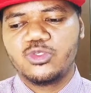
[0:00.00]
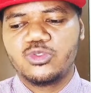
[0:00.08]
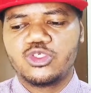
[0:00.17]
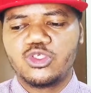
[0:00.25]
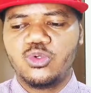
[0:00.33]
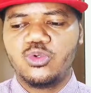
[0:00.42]

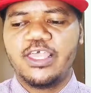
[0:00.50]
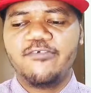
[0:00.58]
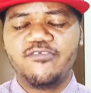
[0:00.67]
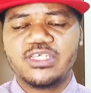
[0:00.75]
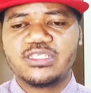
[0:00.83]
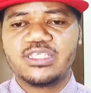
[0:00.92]
So
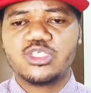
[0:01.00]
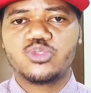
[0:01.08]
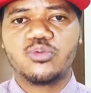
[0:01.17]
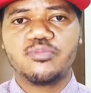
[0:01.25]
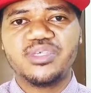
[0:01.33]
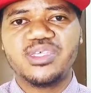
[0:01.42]
emphasis
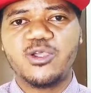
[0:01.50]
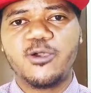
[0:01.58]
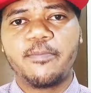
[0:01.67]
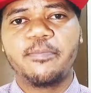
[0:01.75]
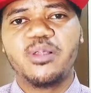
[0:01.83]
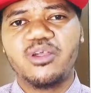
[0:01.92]
will be
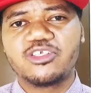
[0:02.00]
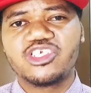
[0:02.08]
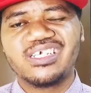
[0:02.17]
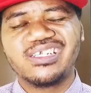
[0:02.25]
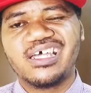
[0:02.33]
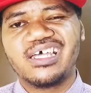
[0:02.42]
on
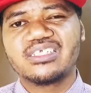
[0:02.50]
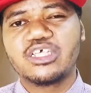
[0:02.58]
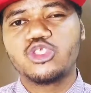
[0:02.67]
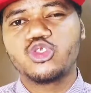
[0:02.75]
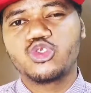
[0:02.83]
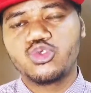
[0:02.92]
blockchain as a
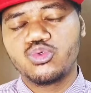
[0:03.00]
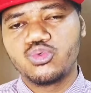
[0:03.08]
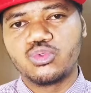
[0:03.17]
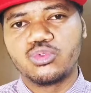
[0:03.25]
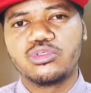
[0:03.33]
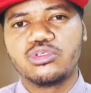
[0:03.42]

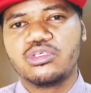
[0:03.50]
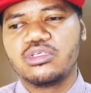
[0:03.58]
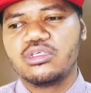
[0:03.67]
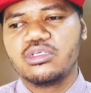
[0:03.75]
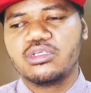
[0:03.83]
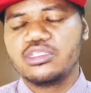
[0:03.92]
tool,
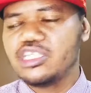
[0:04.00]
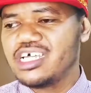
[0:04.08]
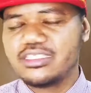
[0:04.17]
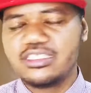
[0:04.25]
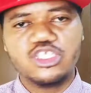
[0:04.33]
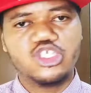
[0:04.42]

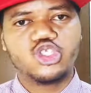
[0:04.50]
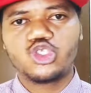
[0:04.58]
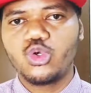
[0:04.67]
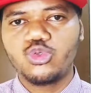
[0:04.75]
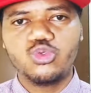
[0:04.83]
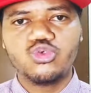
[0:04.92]
not the
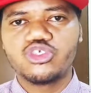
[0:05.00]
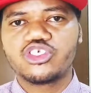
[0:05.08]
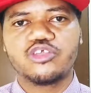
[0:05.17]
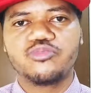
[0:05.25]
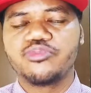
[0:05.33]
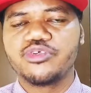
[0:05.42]

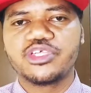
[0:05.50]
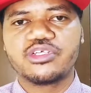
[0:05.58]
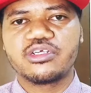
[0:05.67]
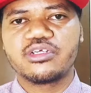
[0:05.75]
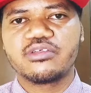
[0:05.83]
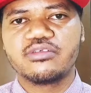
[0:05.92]
solution
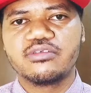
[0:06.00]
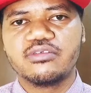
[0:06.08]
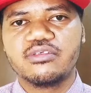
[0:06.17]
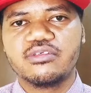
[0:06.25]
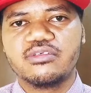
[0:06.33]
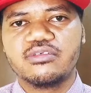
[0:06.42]
bringer.
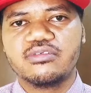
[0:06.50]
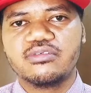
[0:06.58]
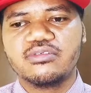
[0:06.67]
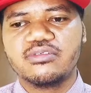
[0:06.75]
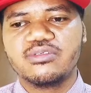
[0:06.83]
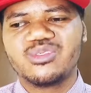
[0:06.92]

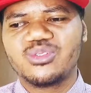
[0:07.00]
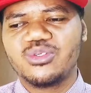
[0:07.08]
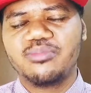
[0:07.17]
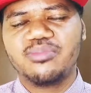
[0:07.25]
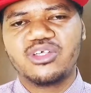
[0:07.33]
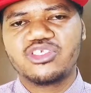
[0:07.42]
So
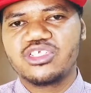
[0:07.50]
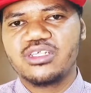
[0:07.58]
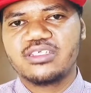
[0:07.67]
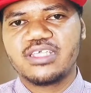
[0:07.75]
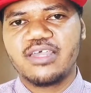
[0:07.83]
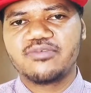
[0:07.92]
a blockchain
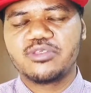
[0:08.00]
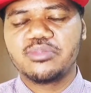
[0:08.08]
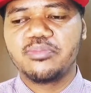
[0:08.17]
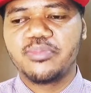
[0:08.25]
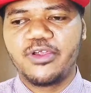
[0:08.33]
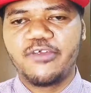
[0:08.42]
doesn't have to be
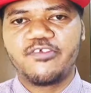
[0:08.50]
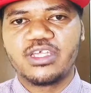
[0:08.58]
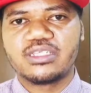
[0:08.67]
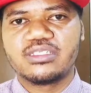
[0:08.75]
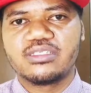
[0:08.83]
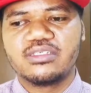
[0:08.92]

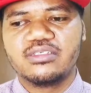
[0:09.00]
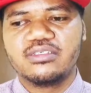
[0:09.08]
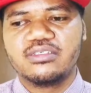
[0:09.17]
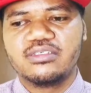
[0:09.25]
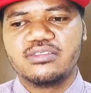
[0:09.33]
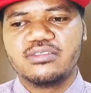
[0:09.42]
perfect.
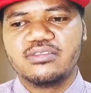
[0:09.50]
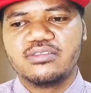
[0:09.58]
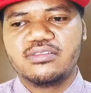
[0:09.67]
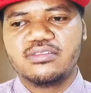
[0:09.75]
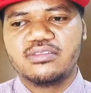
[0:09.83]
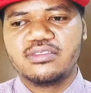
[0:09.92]

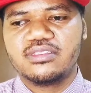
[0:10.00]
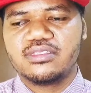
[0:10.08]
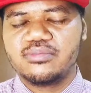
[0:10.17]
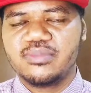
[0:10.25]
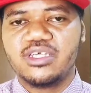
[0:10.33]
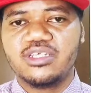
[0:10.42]

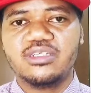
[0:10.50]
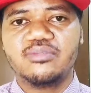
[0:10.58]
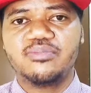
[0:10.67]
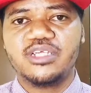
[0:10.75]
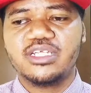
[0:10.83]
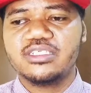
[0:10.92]
It
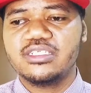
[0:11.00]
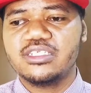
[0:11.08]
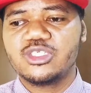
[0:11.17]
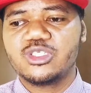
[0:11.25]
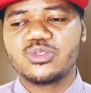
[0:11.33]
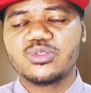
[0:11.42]
merely
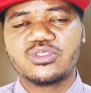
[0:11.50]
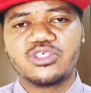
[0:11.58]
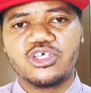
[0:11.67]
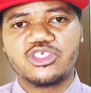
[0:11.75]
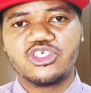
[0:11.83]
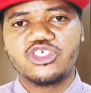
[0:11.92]
needs to
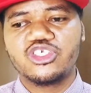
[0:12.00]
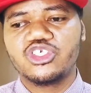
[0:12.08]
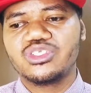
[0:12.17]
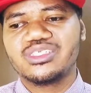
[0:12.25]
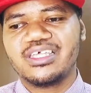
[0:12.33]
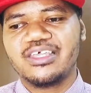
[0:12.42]

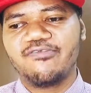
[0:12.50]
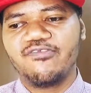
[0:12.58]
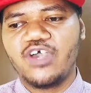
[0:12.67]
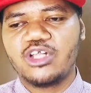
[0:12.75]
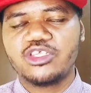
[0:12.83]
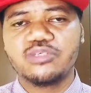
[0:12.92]
constitute a
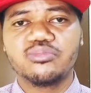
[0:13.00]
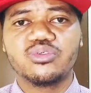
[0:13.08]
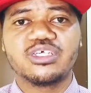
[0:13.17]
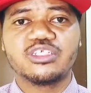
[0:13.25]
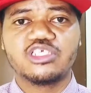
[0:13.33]
valuable and